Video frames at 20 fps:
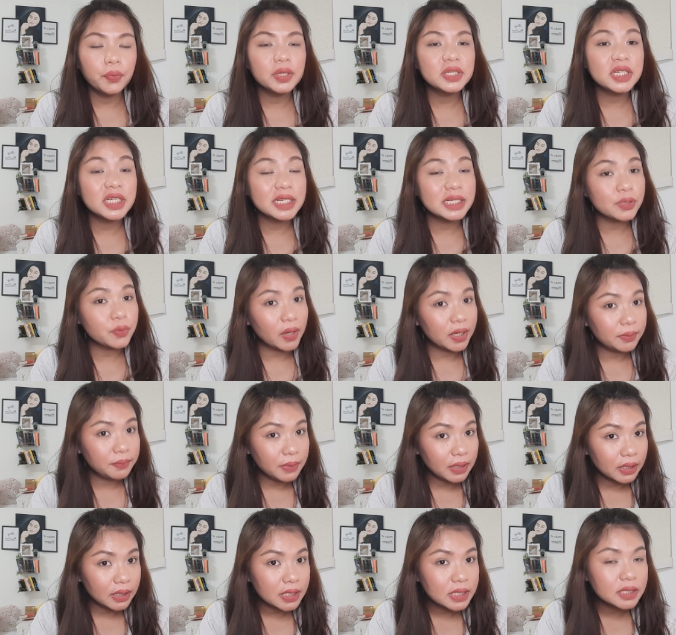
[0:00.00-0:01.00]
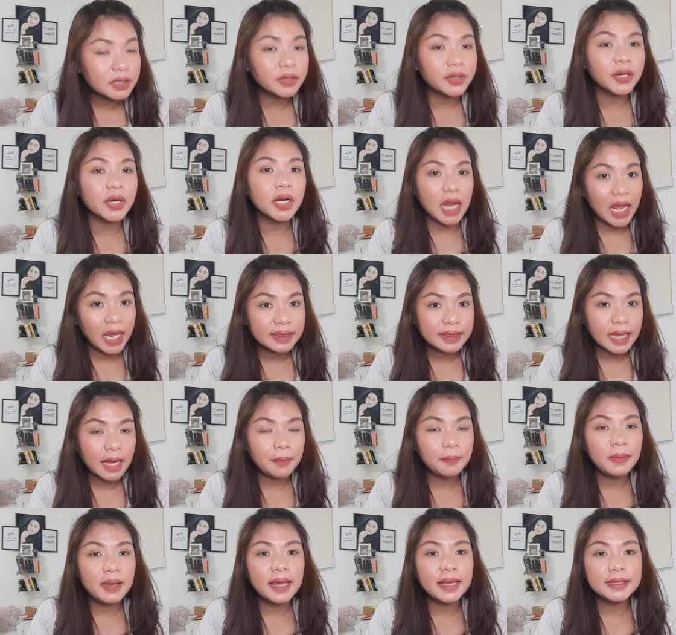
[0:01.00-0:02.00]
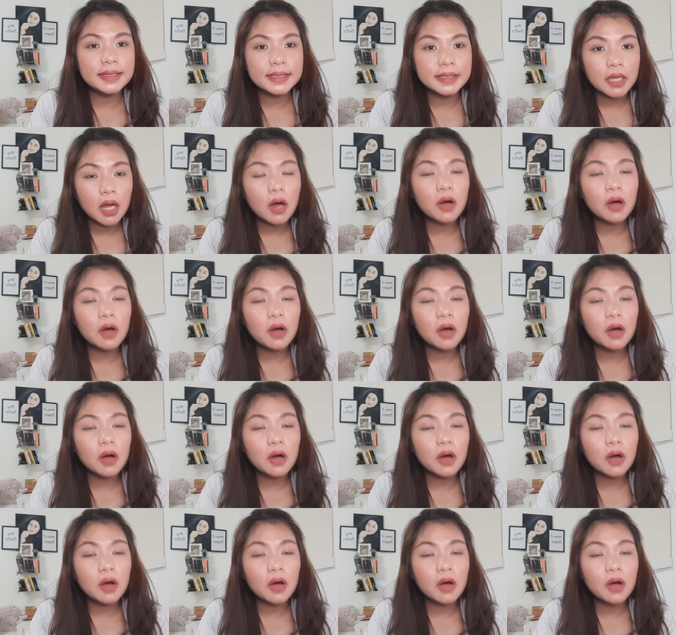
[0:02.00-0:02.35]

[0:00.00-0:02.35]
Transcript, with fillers: which is to administer 8 tablets